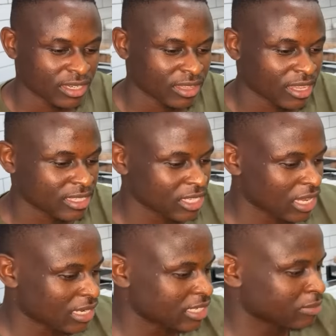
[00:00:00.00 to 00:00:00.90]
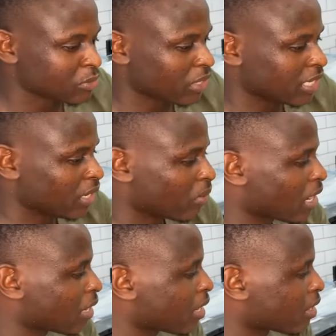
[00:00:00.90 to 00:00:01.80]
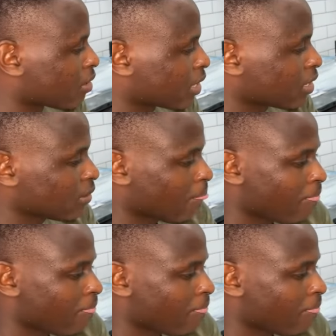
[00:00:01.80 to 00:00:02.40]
That's a, a deep Swahili word, okay?